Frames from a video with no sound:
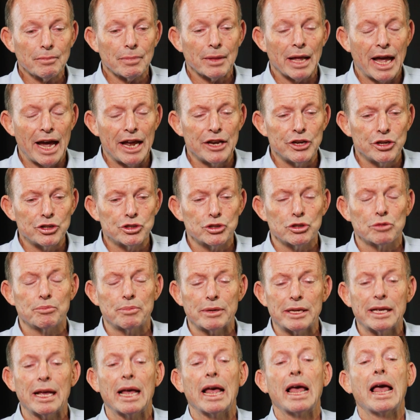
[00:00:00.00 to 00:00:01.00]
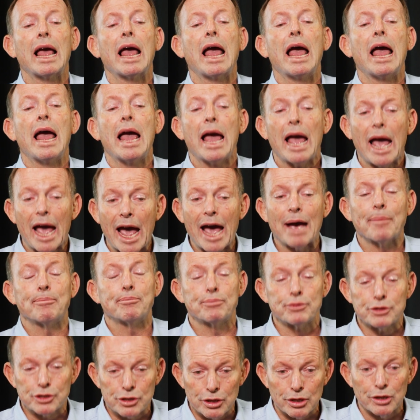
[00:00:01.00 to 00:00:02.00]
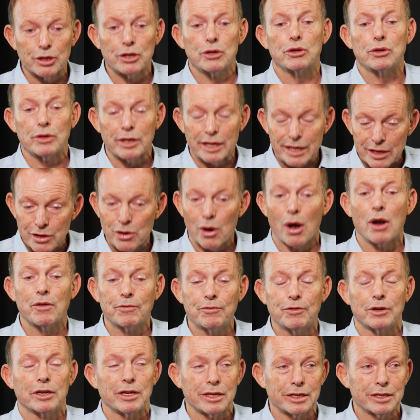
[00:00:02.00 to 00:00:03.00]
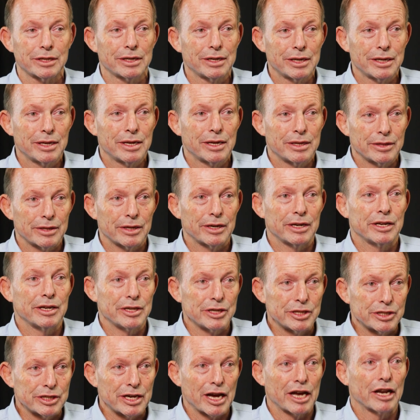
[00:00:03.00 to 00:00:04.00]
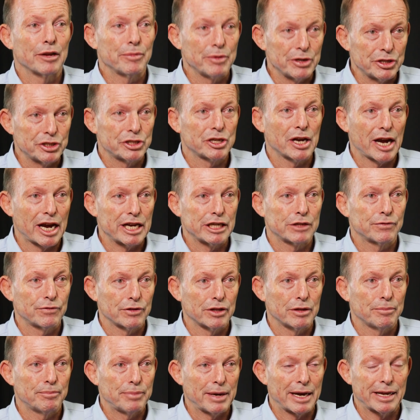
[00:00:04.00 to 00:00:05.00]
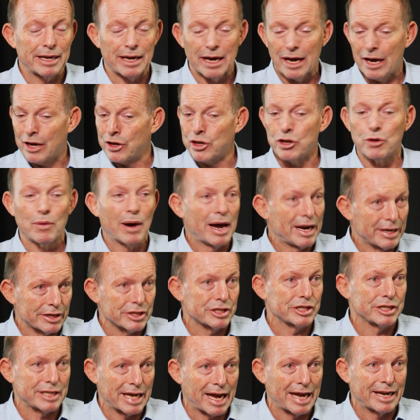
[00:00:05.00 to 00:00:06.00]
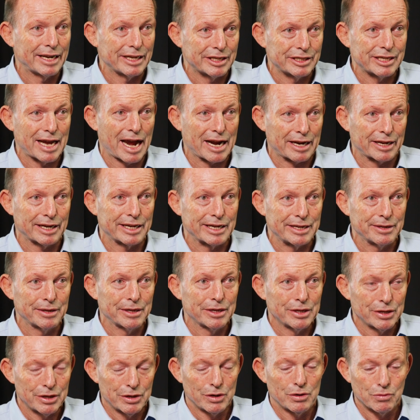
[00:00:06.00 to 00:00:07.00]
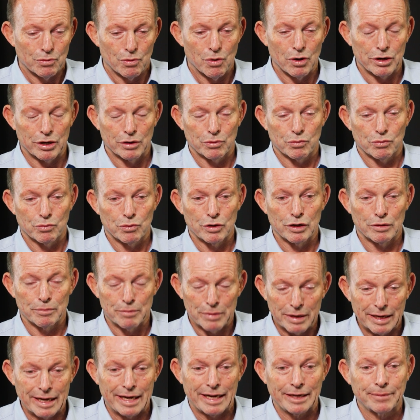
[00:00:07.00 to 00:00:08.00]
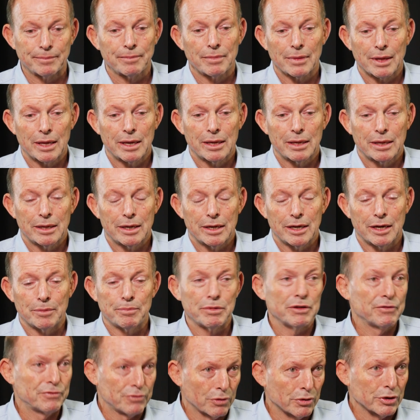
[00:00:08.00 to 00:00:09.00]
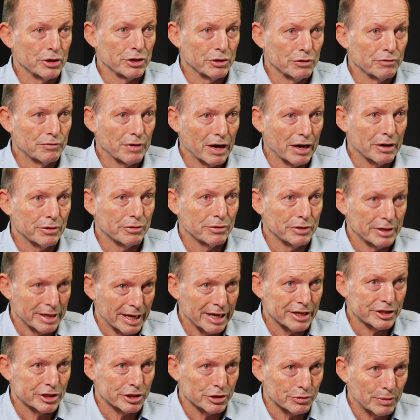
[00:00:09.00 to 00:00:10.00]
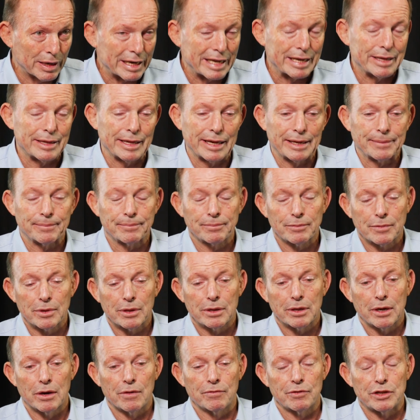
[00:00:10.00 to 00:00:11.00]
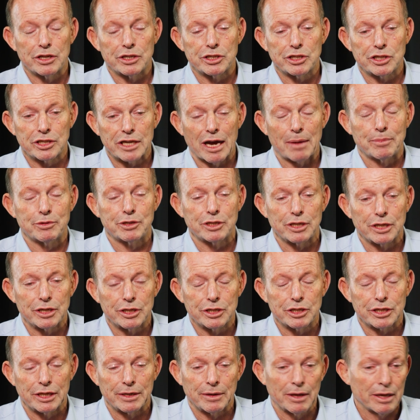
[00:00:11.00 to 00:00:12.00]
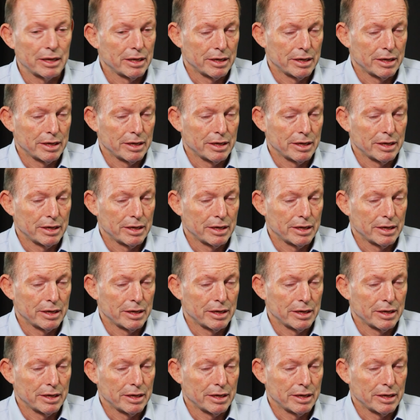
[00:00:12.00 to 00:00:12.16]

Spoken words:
and you should be absolutely confident that it is going to be changed for the better, and you understand exactly what it will mean before you vote yes to anything of this substance. And